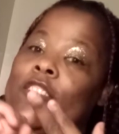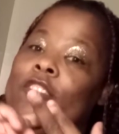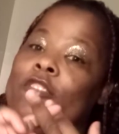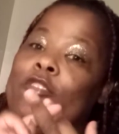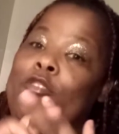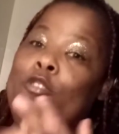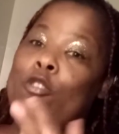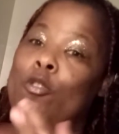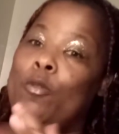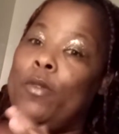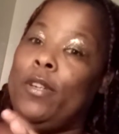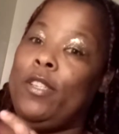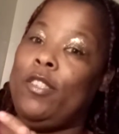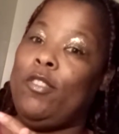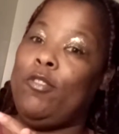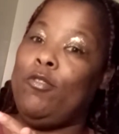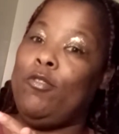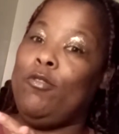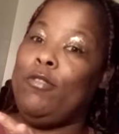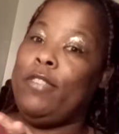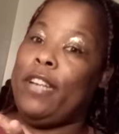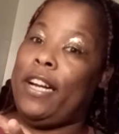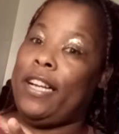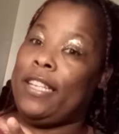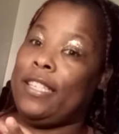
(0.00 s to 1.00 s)
Do what you
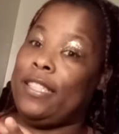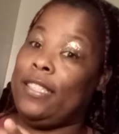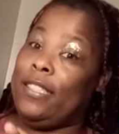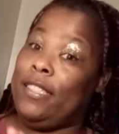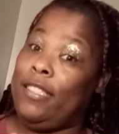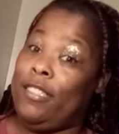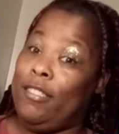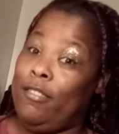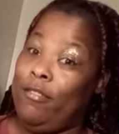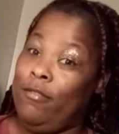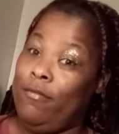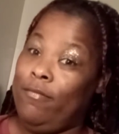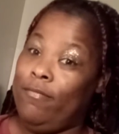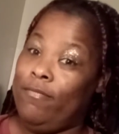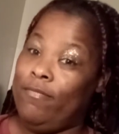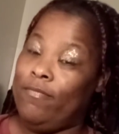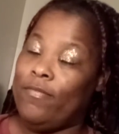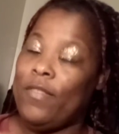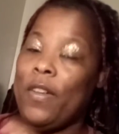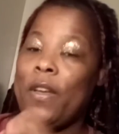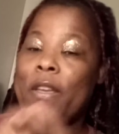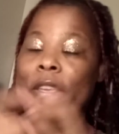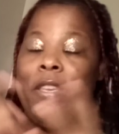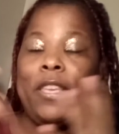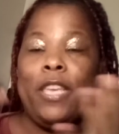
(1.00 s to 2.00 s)
got to do.
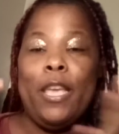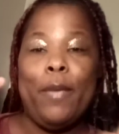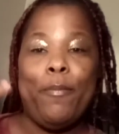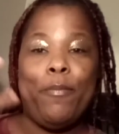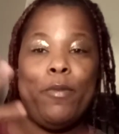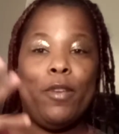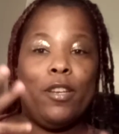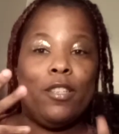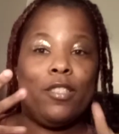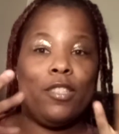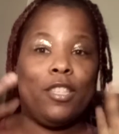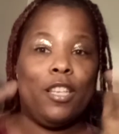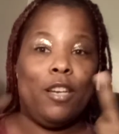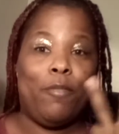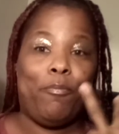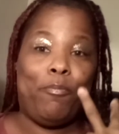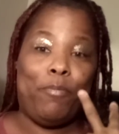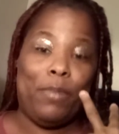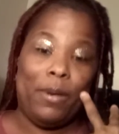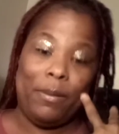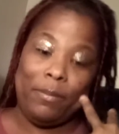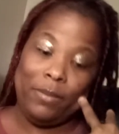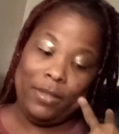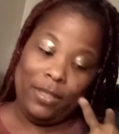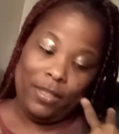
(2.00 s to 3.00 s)
Keep yourself
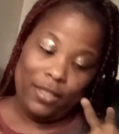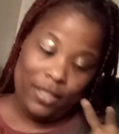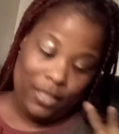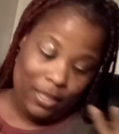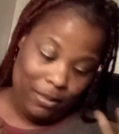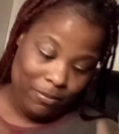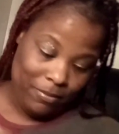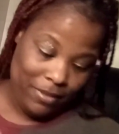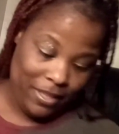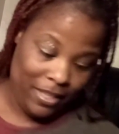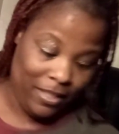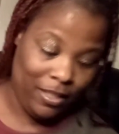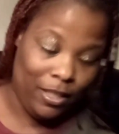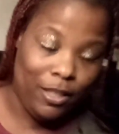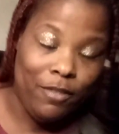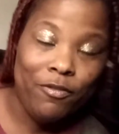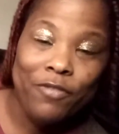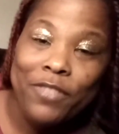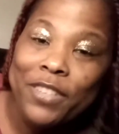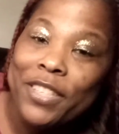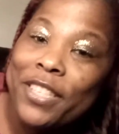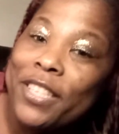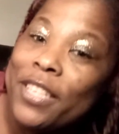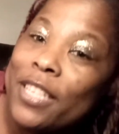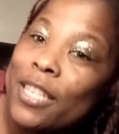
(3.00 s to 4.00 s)
bumming up. And don't
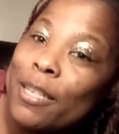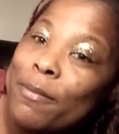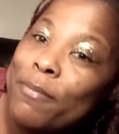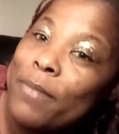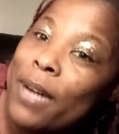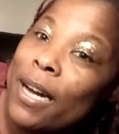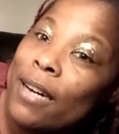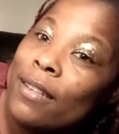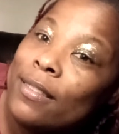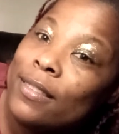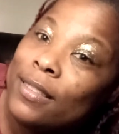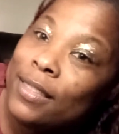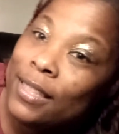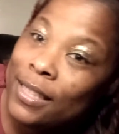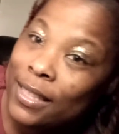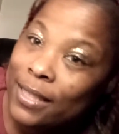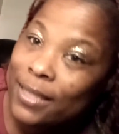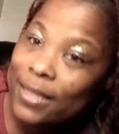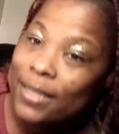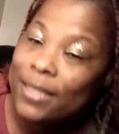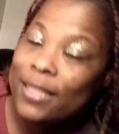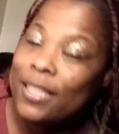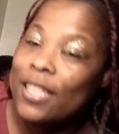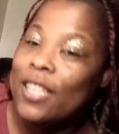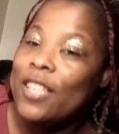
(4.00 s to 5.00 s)
forget about
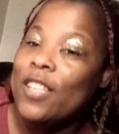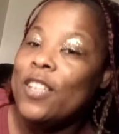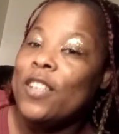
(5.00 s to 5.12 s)
this.